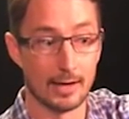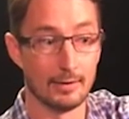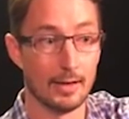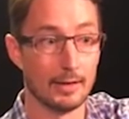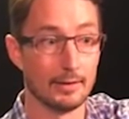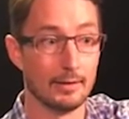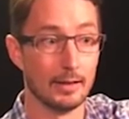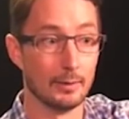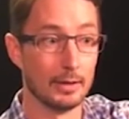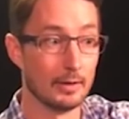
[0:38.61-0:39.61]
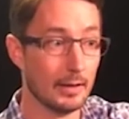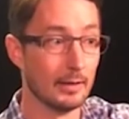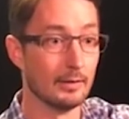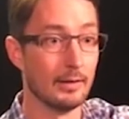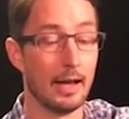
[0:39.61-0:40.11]
Kind of like Hillary
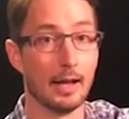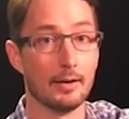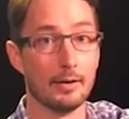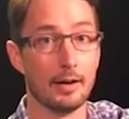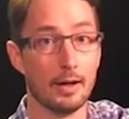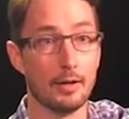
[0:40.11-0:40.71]
Clinton and her